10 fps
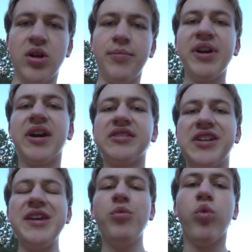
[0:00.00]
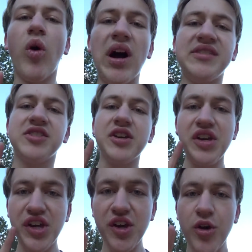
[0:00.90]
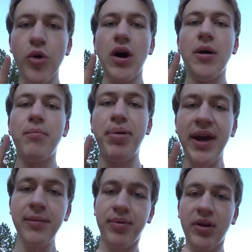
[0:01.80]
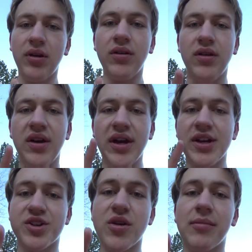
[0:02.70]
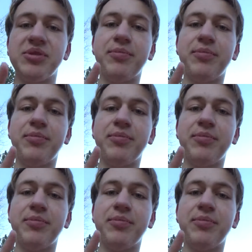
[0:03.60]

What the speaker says: Because he wants you people in Trump's